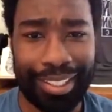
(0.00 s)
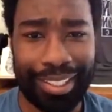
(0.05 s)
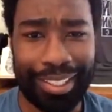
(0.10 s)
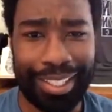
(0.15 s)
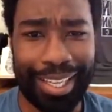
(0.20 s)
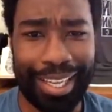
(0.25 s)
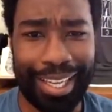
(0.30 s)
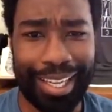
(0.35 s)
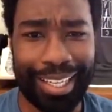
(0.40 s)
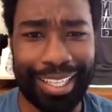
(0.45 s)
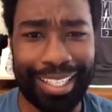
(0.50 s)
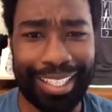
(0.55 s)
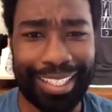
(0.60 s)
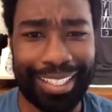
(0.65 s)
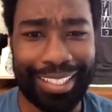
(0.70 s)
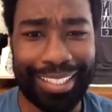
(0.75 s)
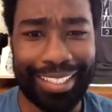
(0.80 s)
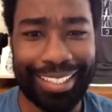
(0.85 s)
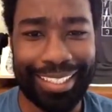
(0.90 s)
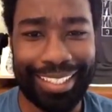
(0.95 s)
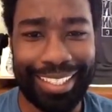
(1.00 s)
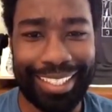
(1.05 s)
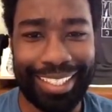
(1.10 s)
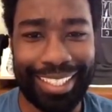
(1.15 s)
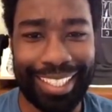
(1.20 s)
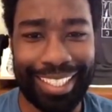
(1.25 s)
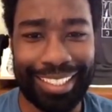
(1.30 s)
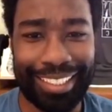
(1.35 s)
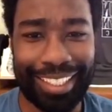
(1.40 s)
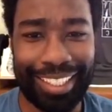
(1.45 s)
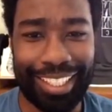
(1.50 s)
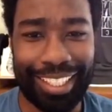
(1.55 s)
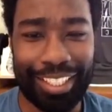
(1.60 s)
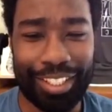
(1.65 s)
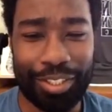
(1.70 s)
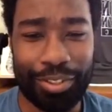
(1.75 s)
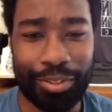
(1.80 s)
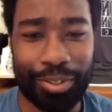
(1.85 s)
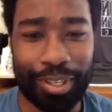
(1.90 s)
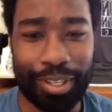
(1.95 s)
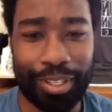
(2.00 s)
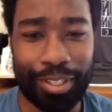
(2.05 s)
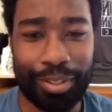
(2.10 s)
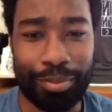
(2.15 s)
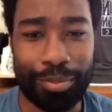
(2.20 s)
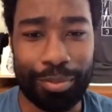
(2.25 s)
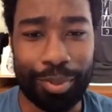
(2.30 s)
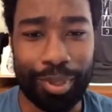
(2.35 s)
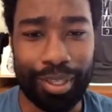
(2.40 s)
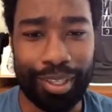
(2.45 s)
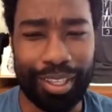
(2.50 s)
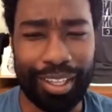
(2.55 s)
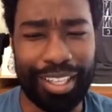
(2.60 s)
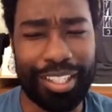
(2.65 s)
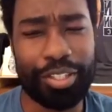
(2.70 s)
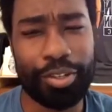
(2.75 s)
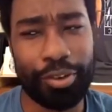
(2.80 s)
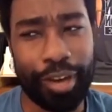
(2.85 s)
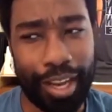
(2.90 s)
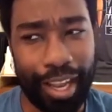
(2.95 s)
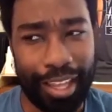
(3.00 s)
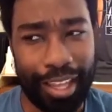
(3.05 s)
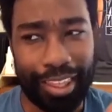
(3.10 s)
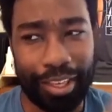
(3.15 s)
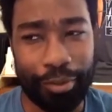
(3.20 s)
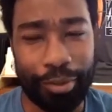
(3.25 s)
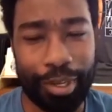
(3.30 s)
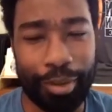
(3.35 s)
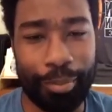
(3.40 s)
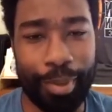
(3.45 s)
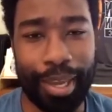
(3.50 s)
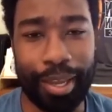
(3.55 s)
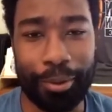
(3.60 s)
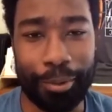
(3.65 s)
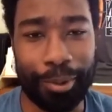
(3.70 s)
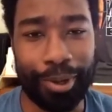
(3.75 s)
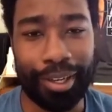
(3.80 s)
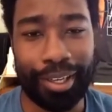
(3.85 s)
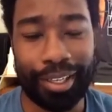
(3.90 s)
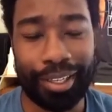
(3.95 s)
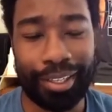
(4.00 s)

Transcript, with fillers: yeah, it, it's strange, but it's all right. I think we can make it work.